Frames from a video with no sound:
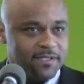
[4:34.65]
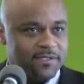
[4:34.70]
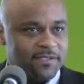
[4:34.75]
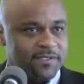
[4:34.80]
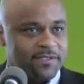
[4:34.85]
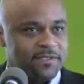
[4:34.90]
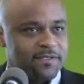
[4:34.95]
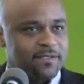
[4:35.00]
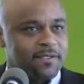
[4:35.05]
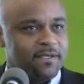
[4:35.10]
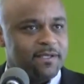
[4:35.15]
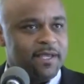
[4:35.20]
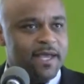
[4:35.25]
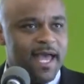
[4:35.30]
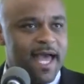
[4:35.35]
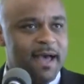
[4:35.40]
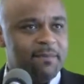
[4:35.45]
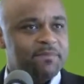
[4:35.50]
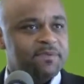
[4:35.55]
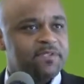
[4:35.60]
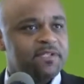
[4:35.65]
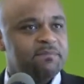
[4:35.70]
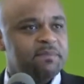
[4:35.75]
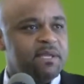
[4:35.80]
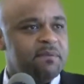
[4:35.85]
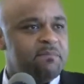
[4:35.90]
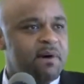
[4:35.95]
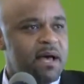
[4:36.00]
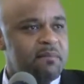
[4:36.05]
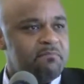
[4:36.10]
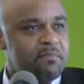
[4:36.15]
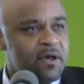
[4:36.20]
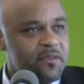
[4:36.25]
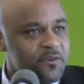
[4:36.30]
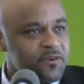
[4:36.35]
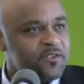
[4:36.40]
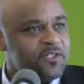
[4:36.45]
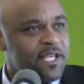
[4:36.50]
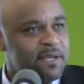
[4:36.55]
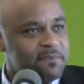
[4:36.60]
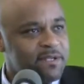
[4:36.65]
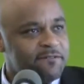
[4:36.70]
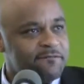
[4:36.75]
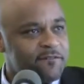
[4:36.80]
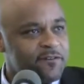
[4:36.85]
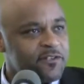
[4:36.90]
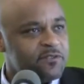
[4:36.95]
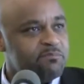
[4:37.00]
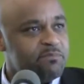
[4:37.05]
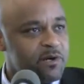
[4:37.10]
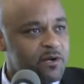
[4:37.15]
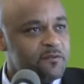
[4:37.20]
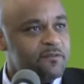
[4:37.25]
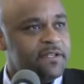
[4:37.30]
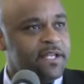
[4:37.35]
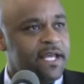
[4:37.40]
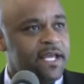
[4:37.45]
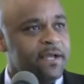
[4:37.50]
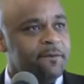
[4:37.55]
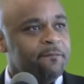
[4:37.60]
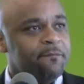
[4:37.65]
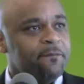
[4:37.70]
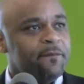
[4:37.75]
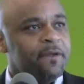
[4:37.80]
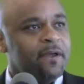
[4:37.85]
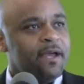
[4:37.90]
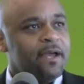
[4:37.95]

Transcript: This happens to be my mother's 71st birthday.